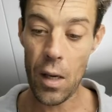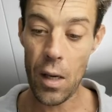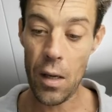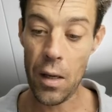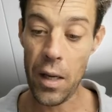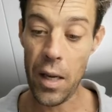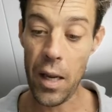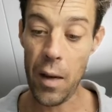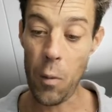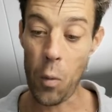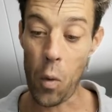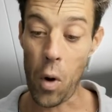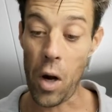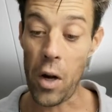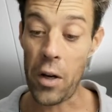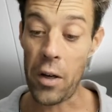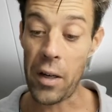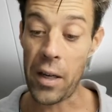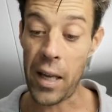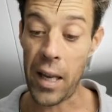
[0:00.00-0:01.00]
Okay,
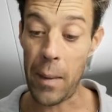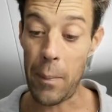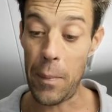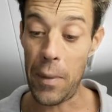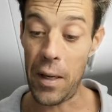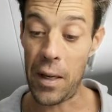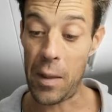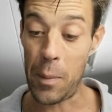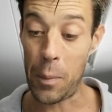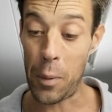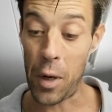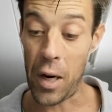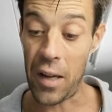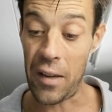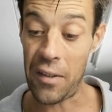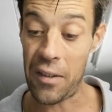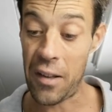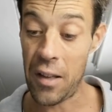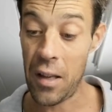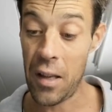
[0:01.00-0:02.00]
water can be
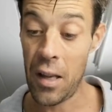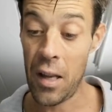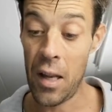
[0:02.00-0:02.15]
compressed,